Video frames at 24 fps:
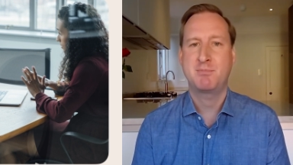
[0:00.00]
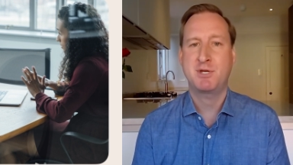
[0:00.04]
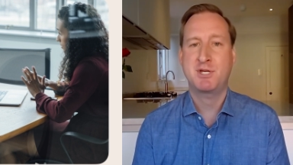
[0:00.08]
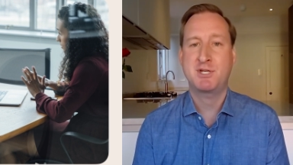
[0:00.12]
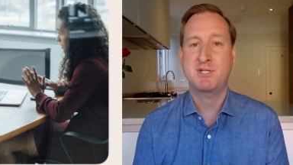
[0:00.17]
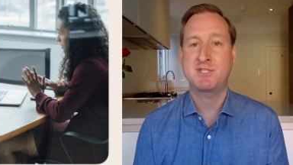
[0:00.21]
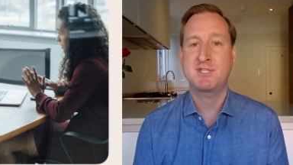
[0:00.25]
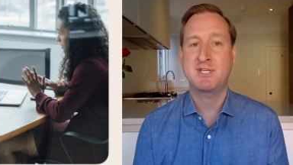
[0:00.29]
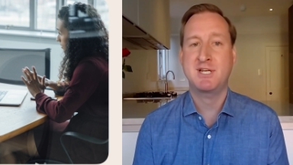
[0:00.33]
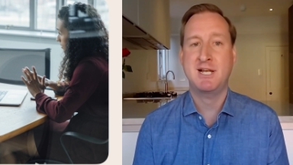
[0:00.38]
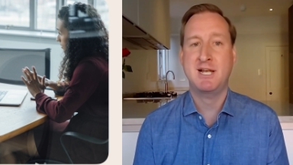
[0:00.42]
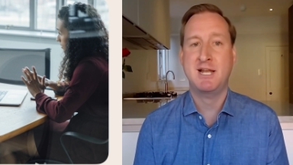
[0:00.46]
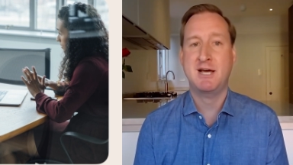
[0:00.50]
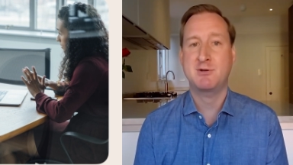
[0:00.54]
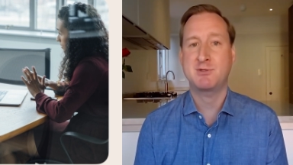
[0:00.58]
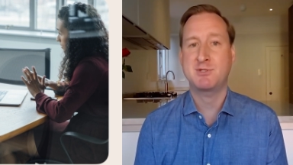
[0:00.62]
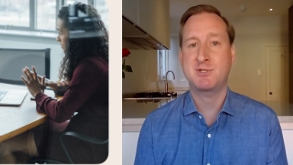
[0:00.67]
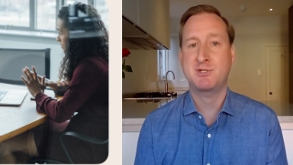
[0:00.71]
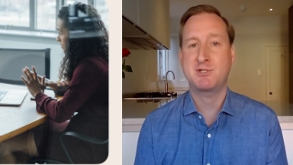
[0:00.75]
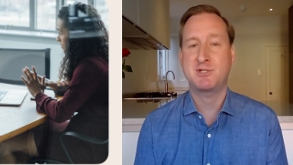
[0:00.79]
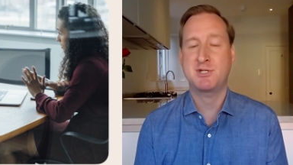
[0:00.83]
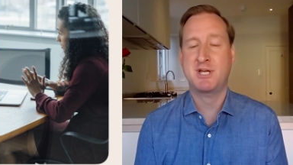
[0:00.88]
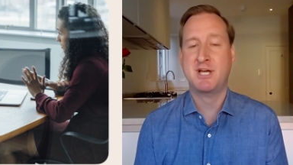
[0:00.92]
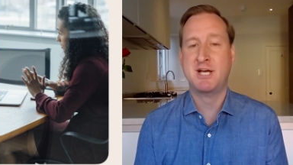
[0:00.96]
because it
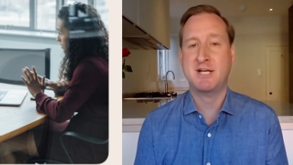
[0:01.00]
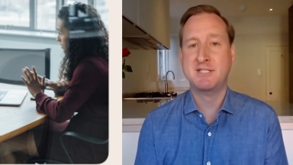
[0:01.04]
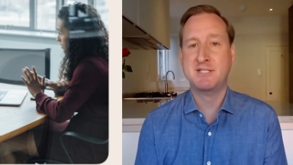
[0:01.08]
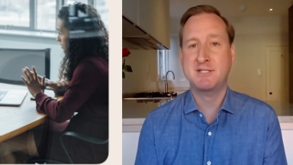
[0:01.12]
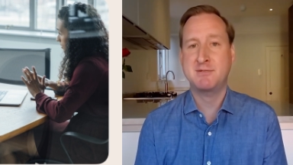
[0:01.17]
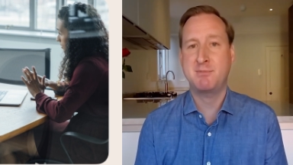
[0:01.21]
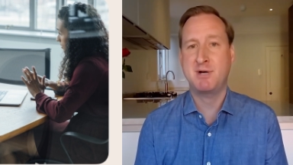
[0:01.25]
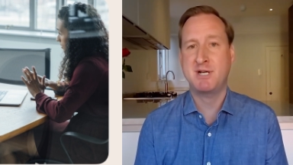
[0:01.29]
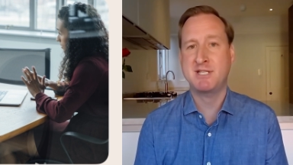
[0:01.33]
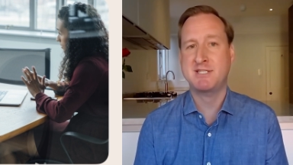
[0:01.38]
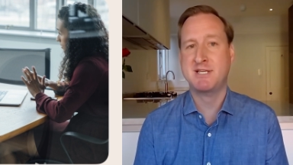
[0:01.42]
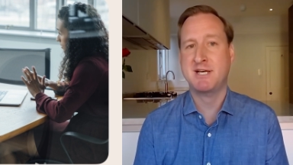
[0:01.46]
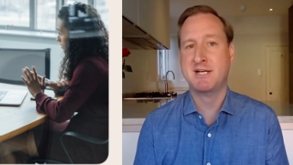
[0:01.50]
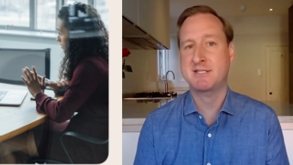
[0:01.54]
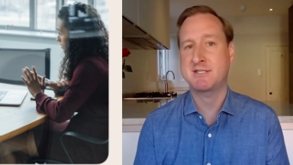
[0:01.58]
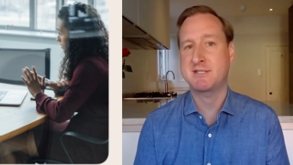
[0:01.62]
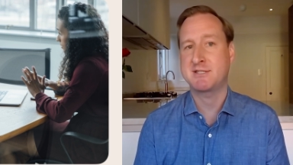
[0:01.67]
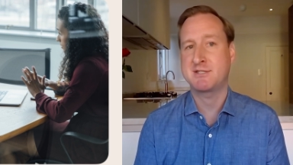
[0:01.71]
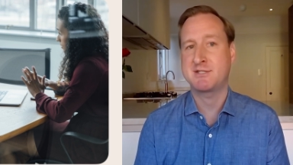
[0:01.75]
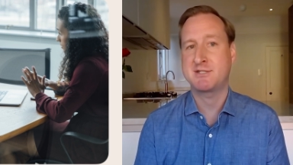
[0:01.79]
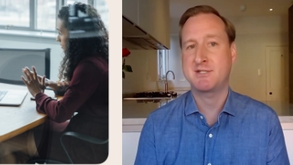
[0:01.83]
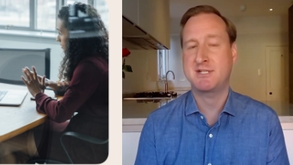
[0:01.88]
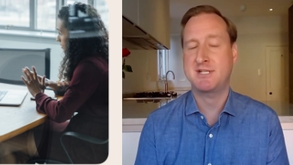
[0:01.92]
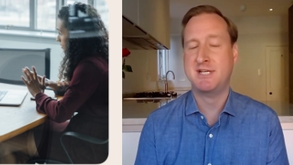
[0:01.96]
allows you to customize
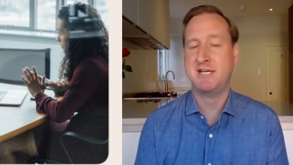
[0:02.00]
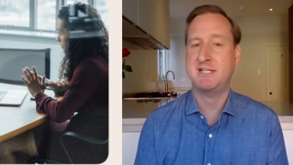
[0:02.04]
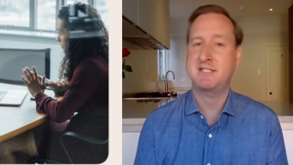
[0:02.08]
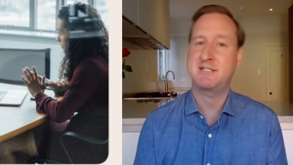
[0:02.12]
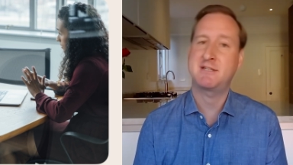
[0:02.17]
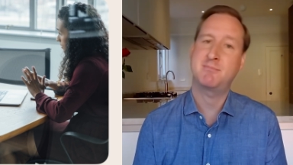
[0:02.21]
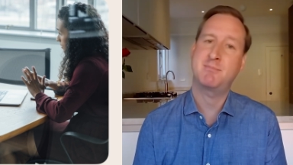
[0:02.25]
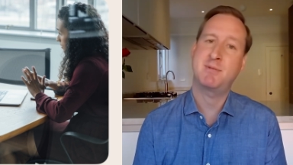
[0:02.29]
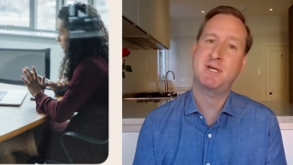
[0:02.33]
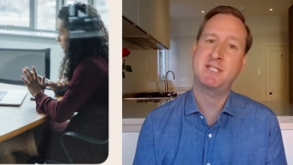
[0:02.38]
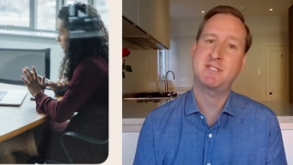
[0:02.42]
access to data